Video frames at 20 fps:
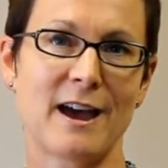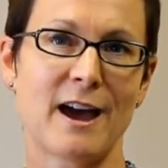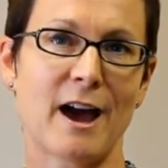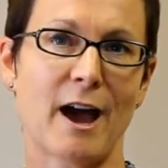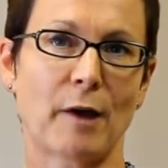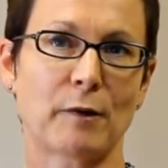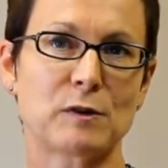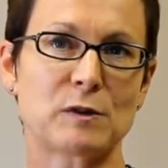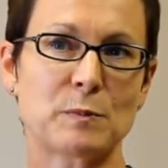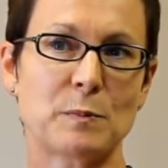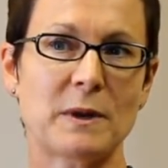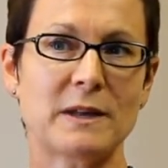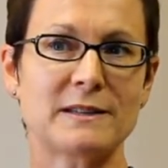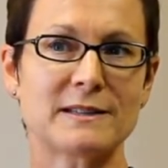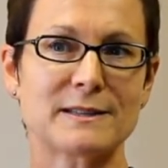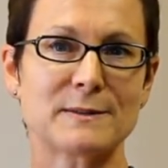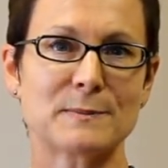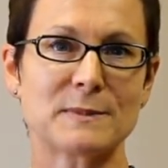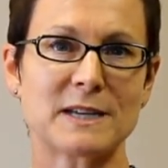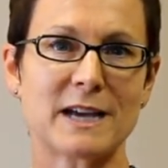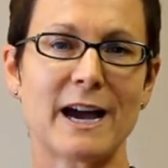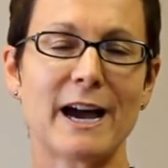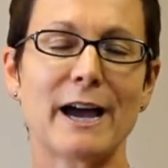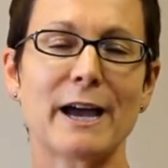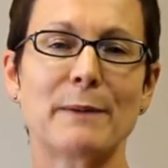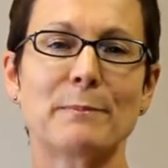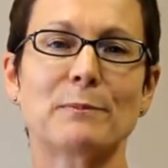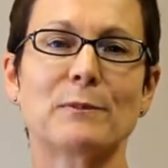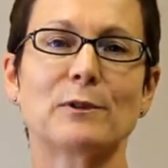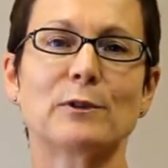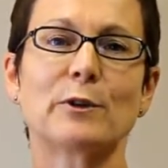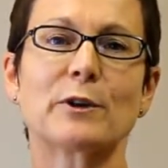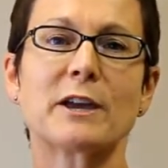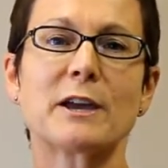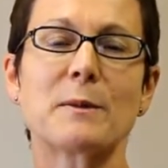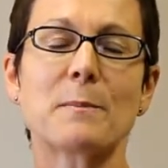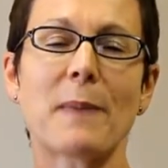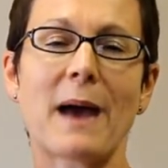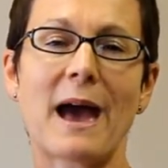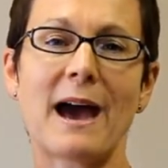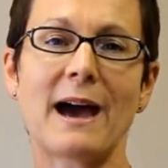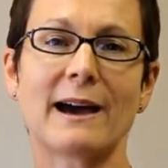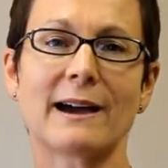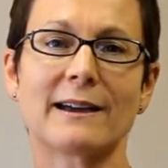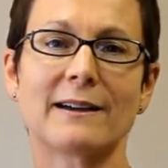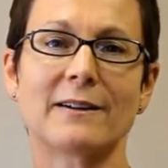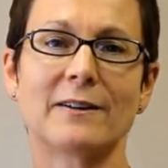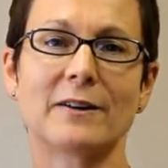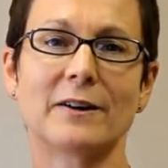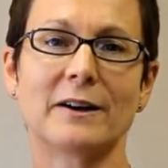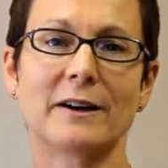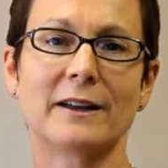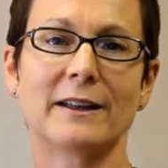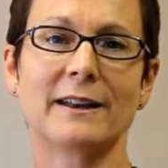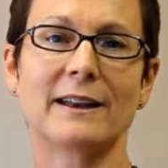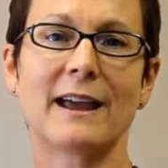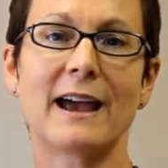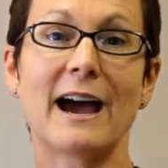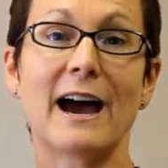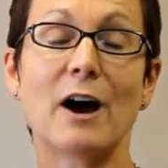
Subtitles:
I've spent some time looking back on